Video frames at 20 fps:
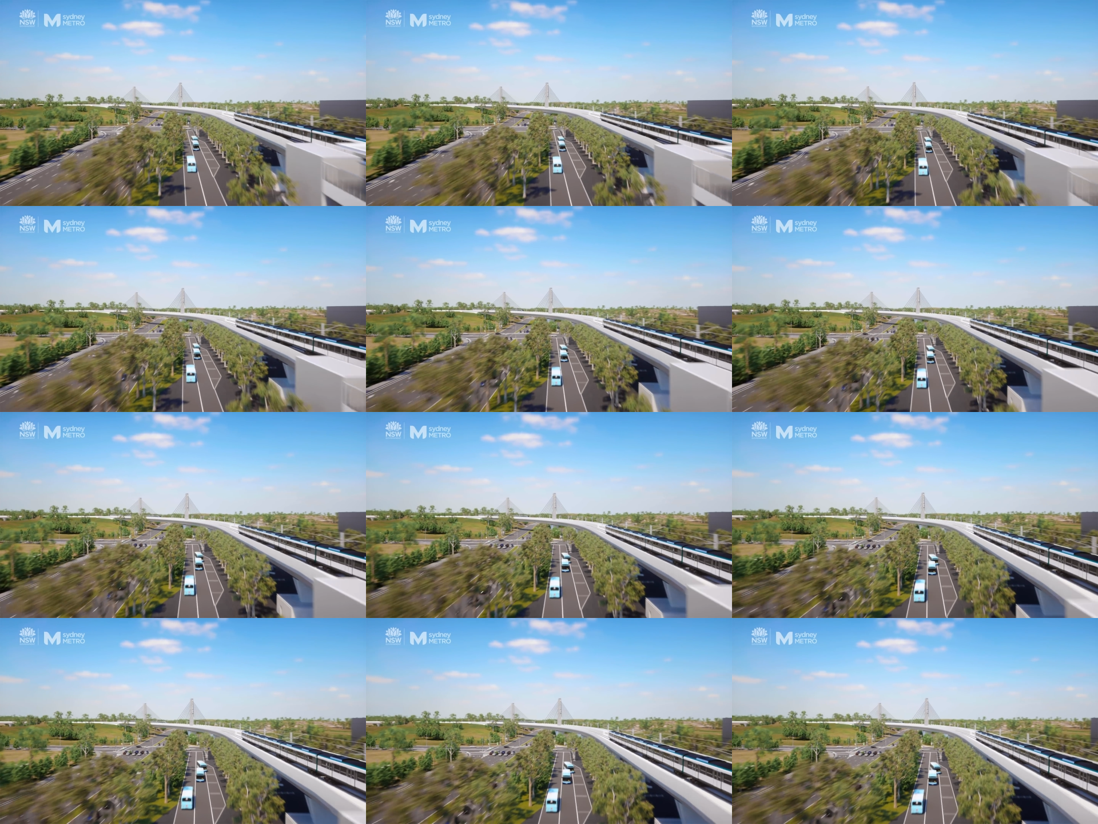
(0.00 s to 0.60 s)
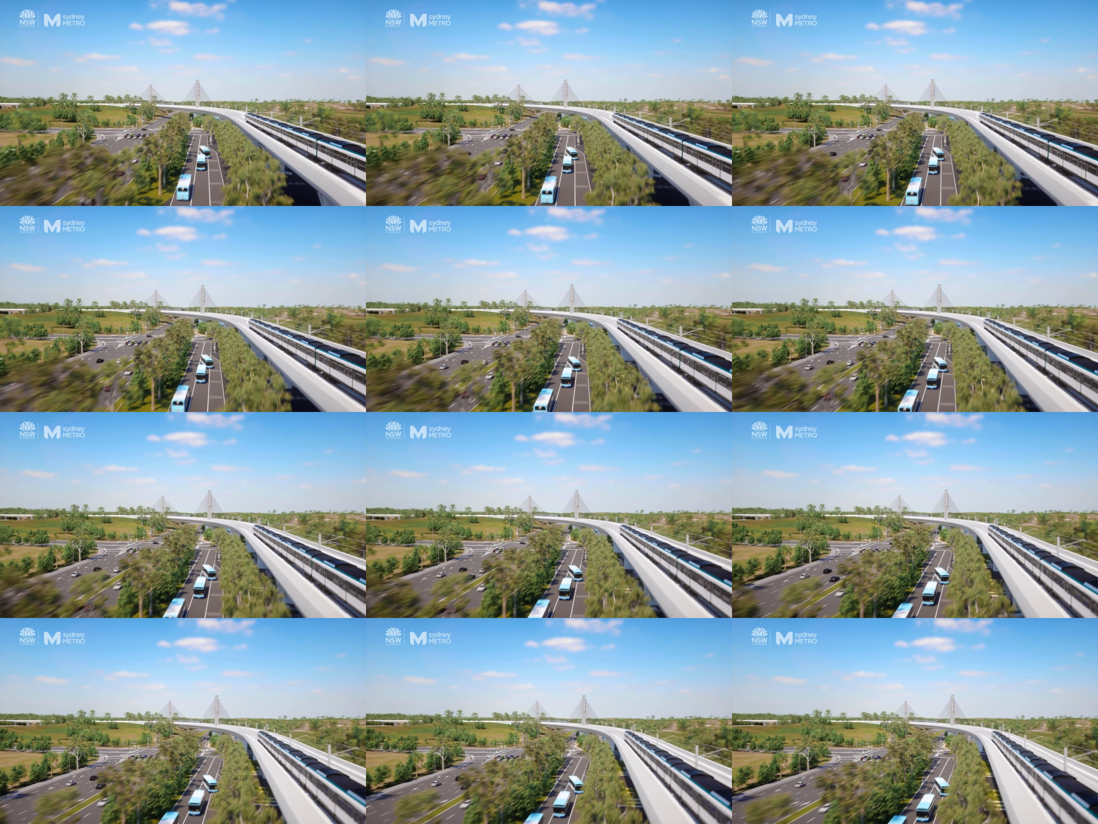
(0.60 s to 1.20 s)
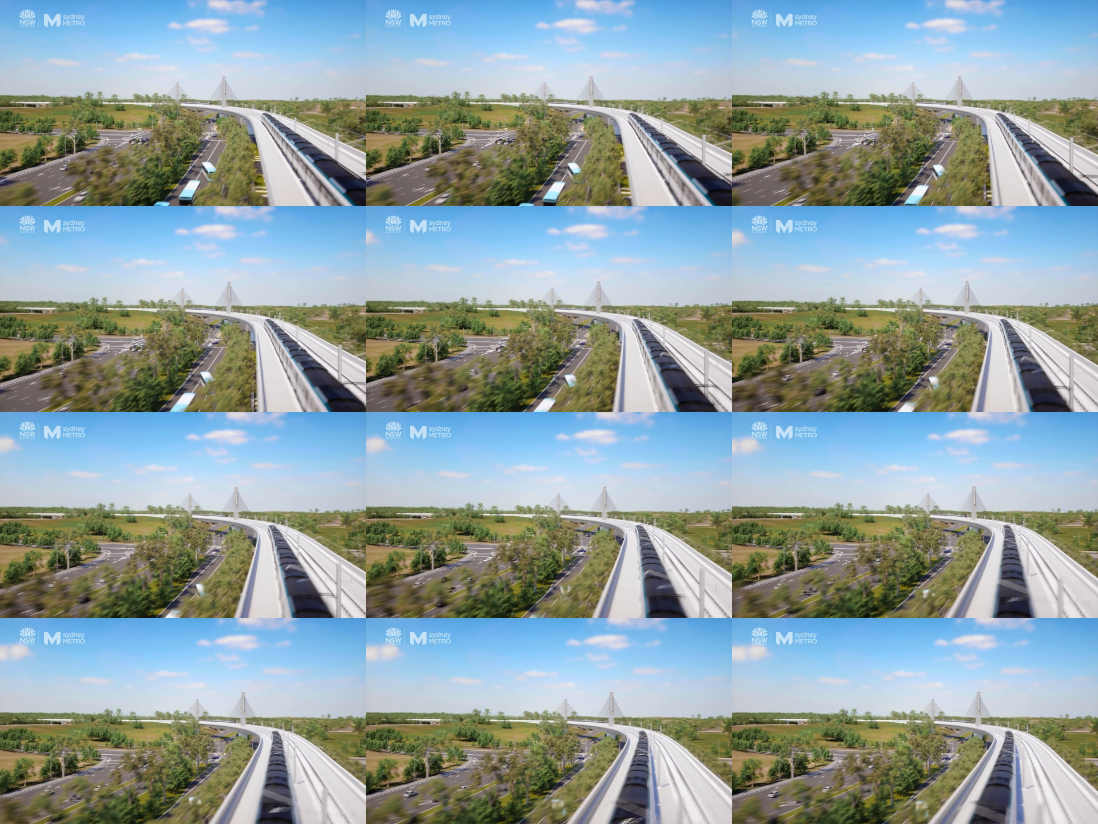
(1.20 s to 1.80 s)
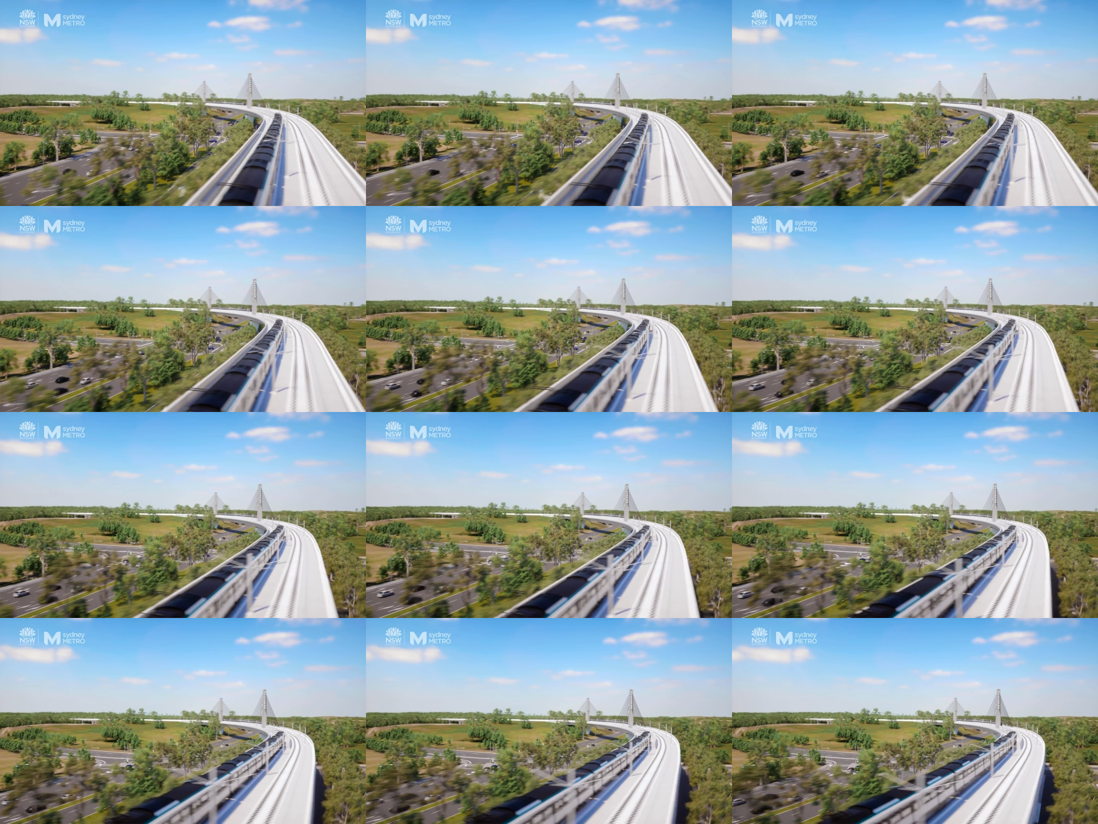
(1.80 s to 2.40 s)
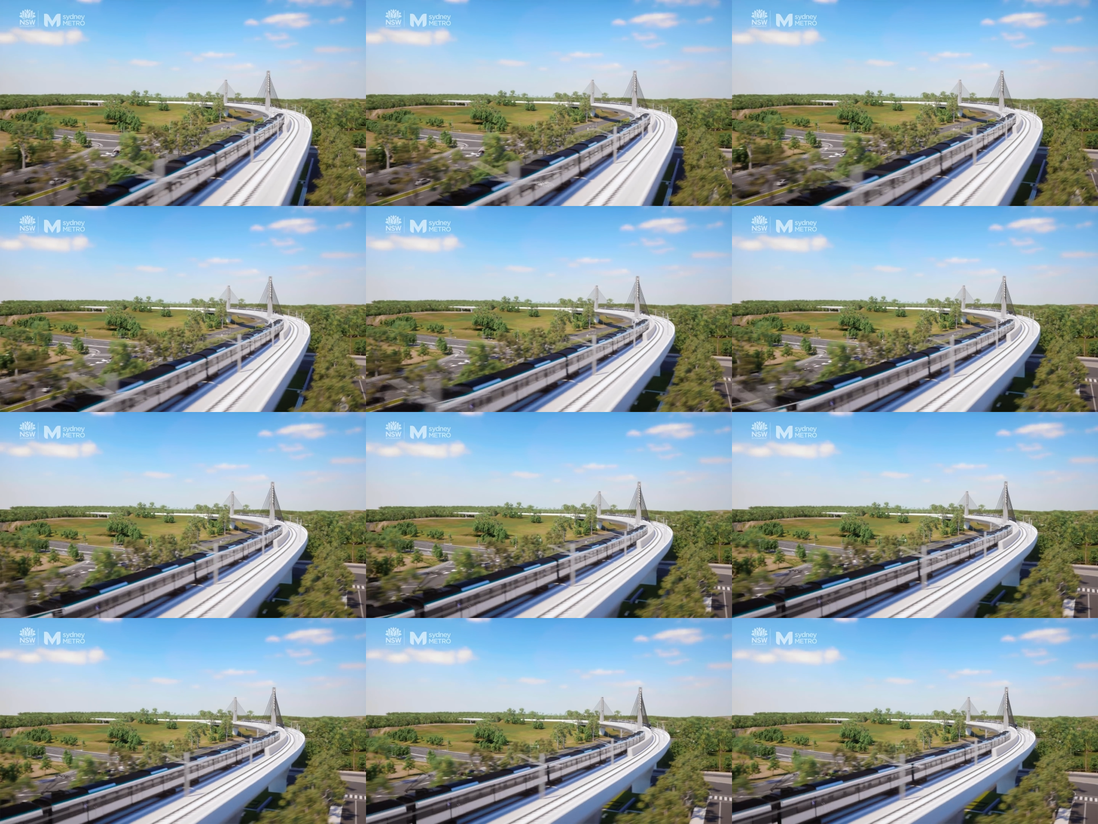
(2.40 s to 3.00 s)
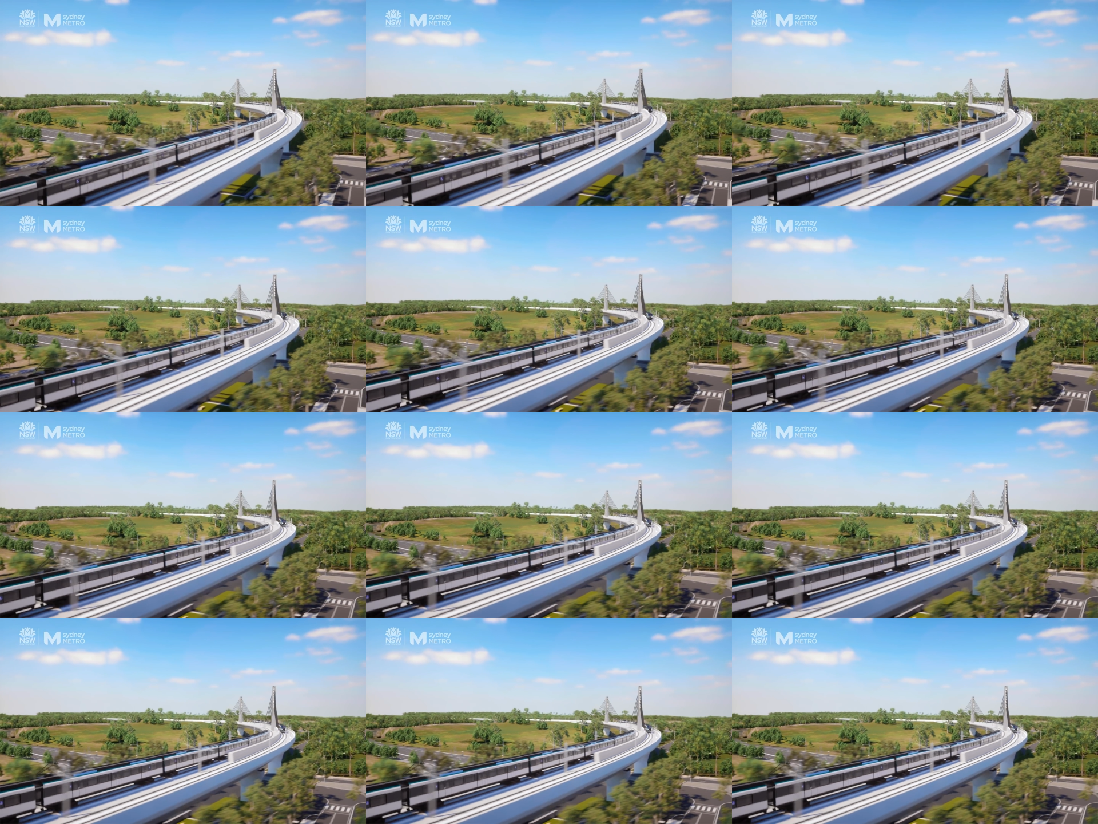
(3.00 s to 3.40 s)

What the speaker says: Nobody's mouth can be seen.